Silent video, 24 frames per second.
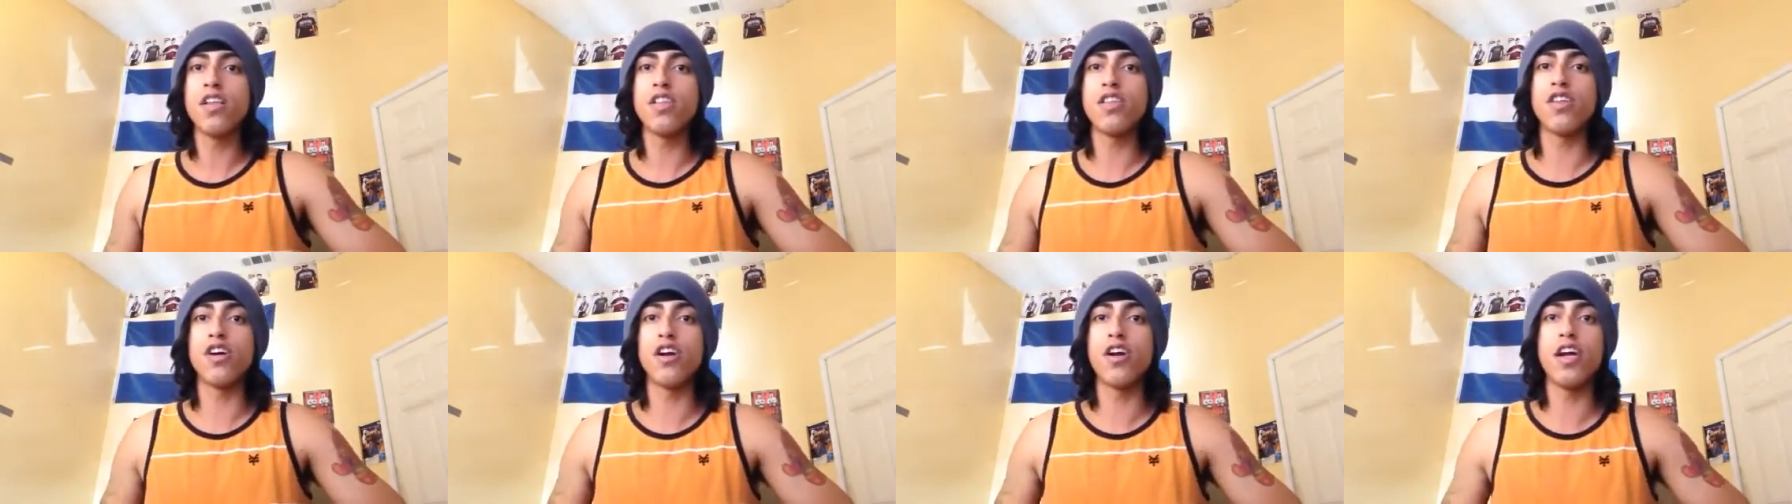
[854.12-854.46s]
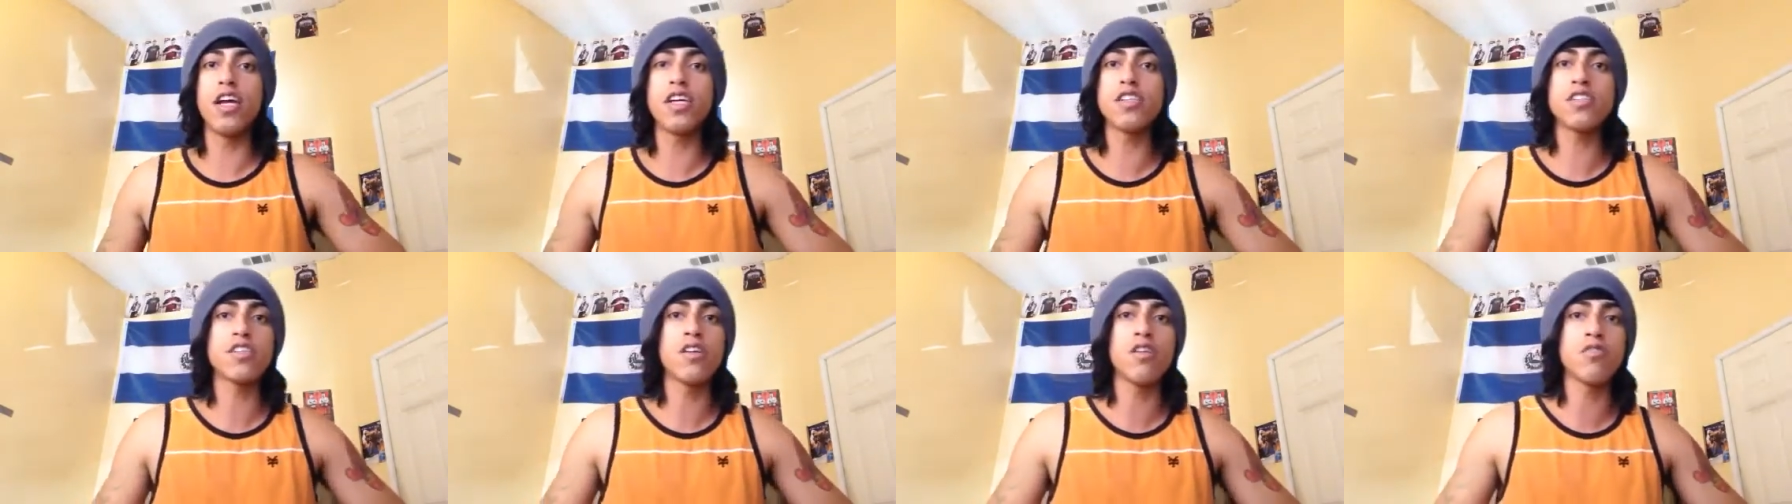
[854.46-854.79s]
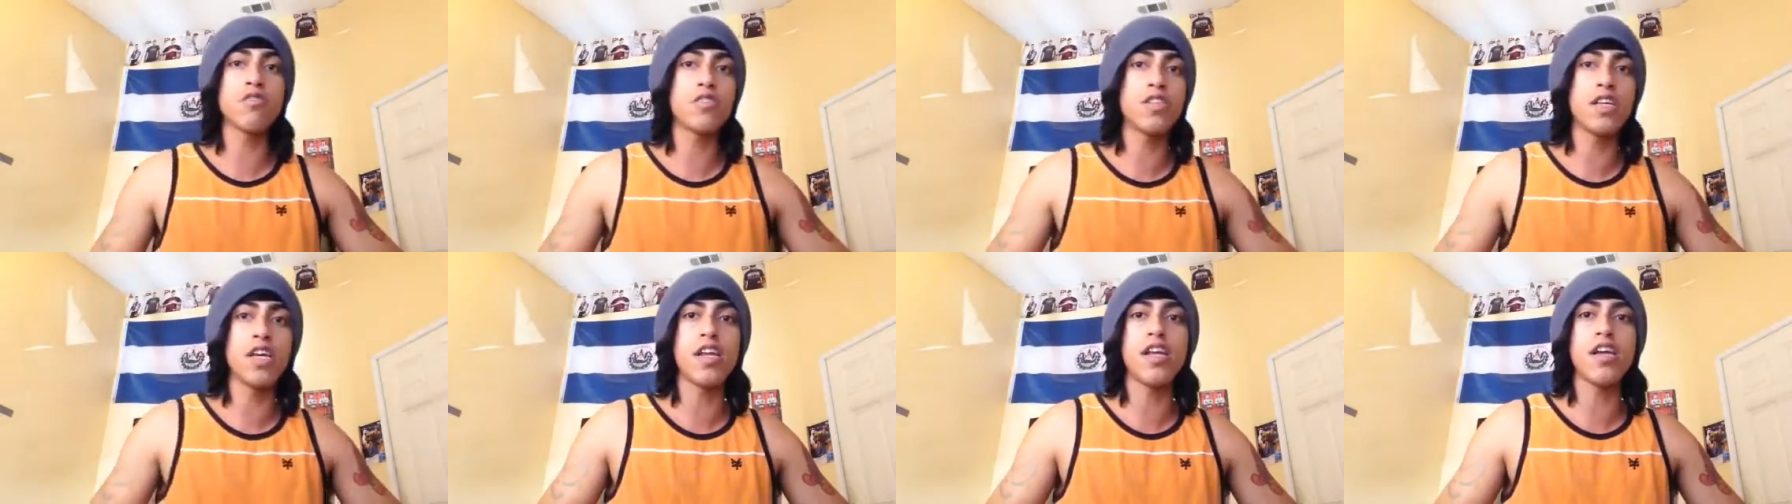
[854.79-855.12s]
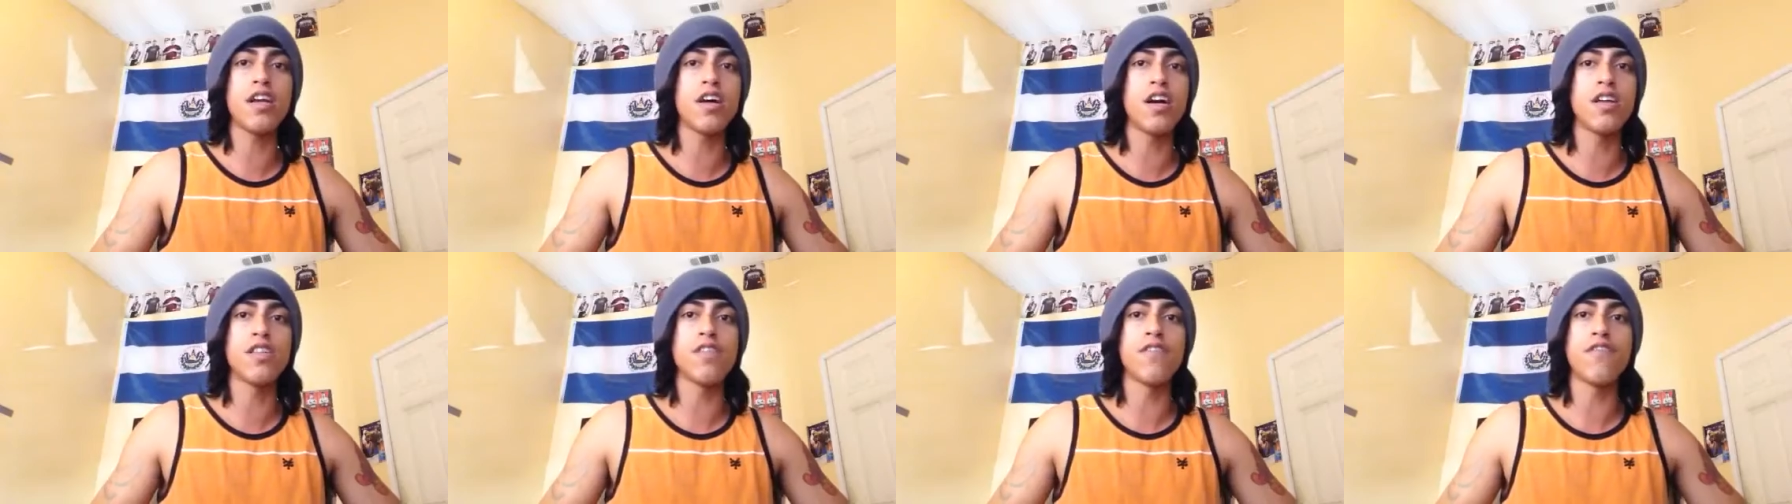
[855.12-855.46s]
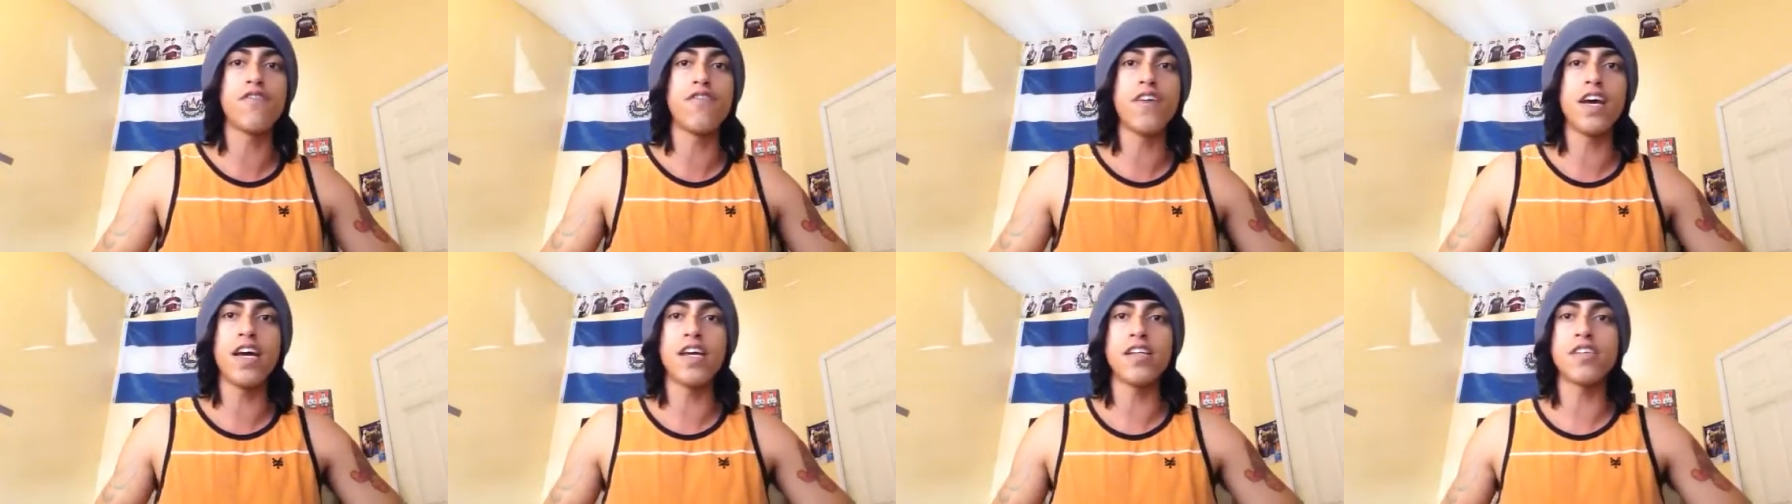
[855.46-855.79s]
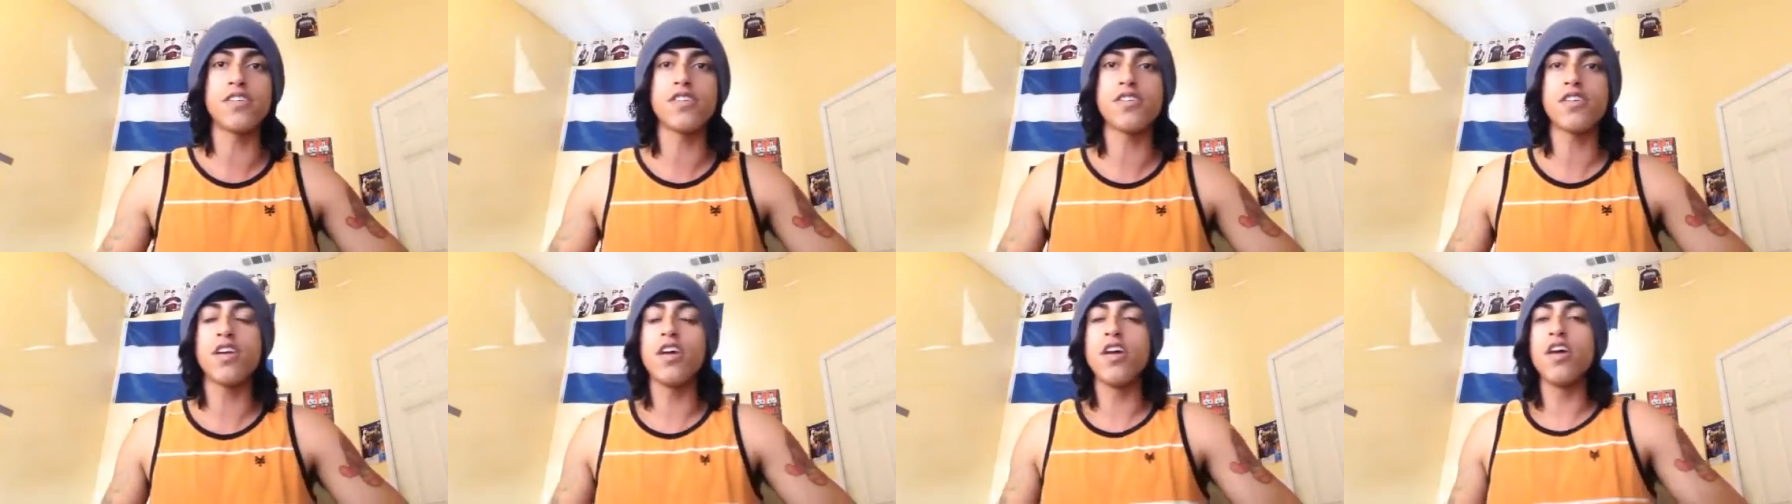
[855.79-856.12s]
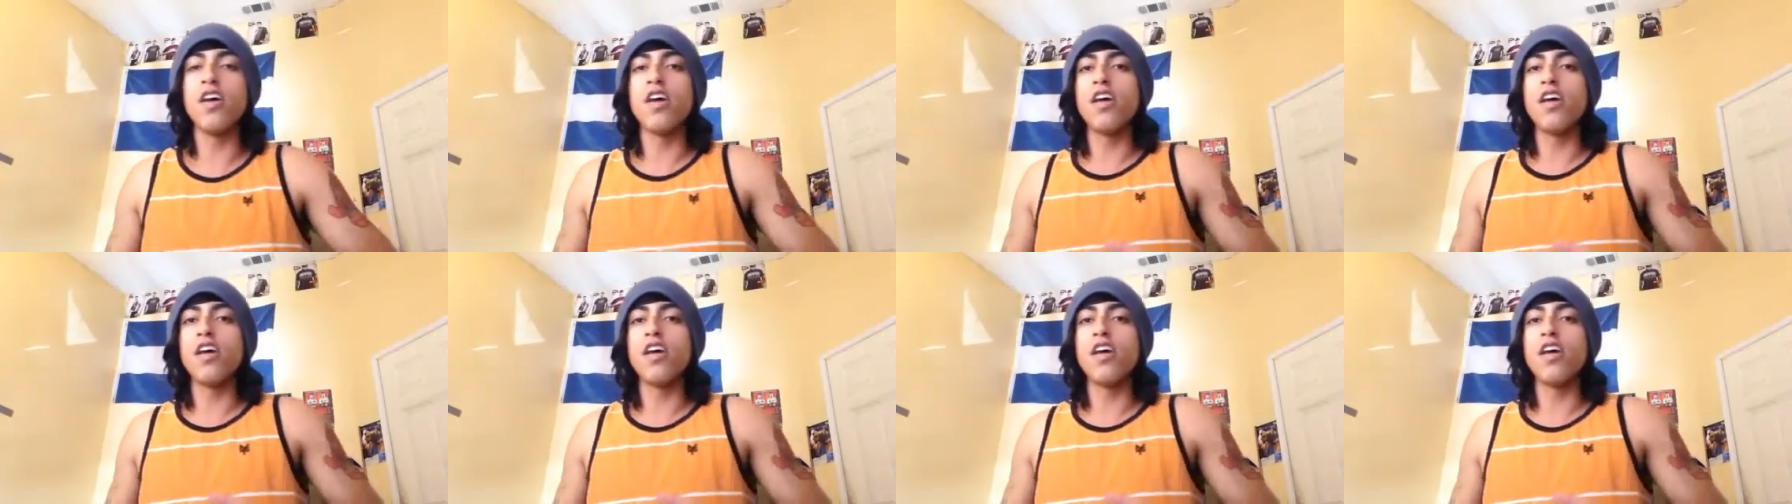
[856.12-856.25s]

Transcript: There is no sitting on the fence.